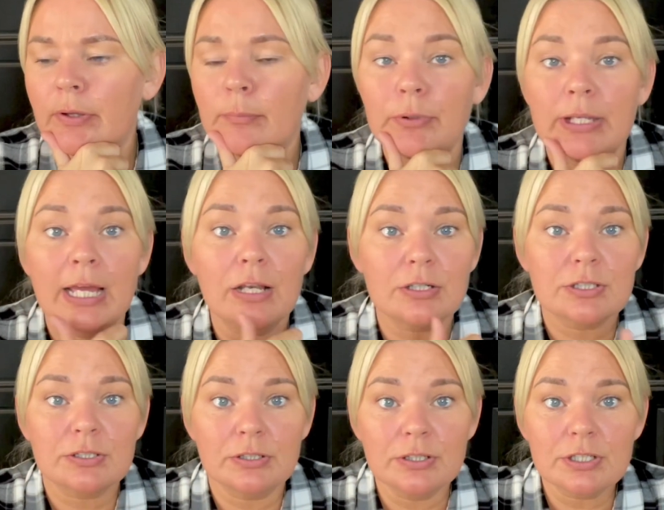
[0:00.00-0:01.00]
But yeah, it looks
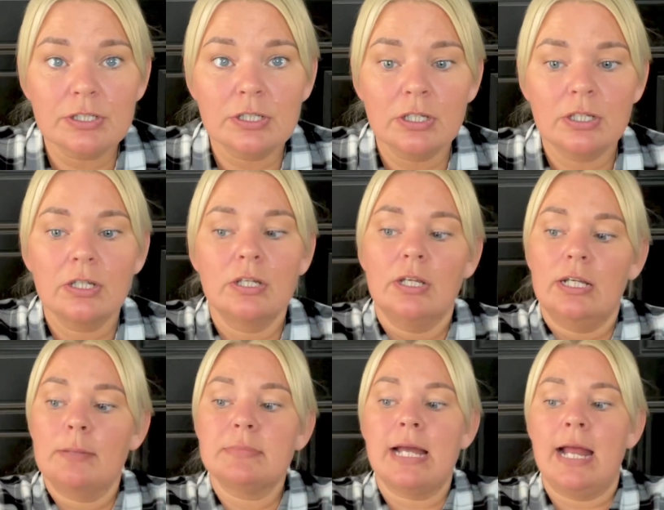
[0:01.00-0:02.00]
good. And
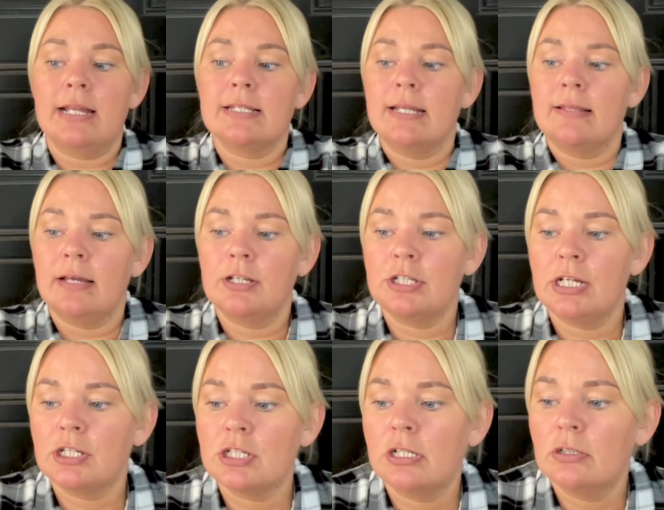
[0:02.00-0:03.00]
I'm dying to see that
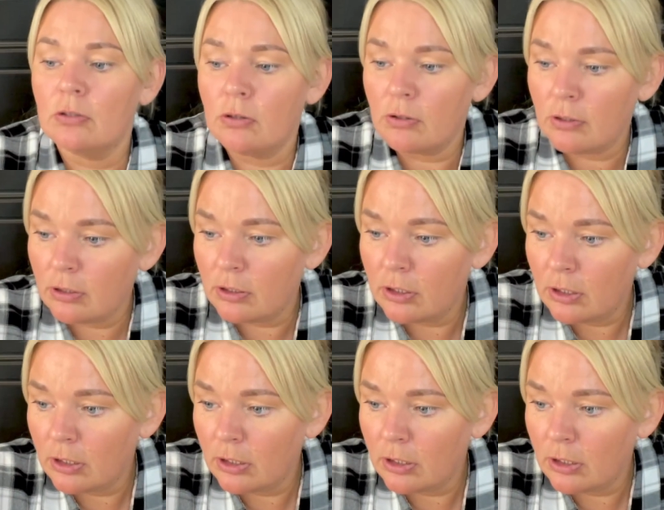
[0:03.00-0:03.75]
Jake Gyllenhaal.